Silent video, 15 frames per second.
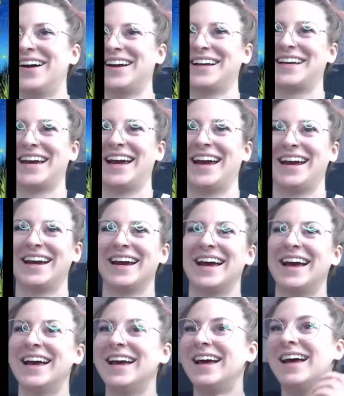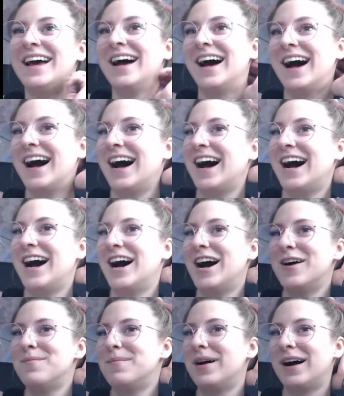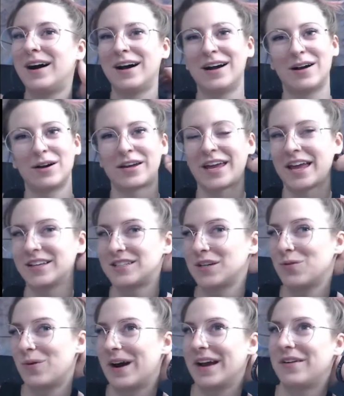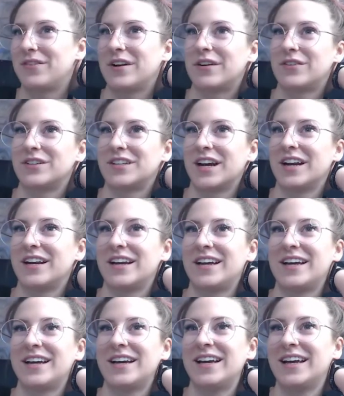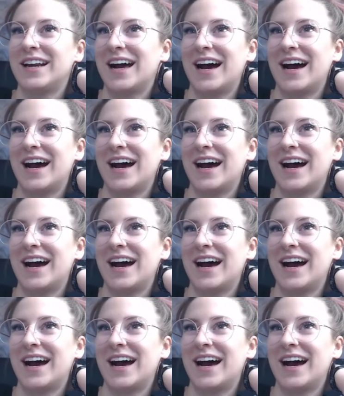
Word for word: Okay. Um, uh, Kenzie, why have you never done it?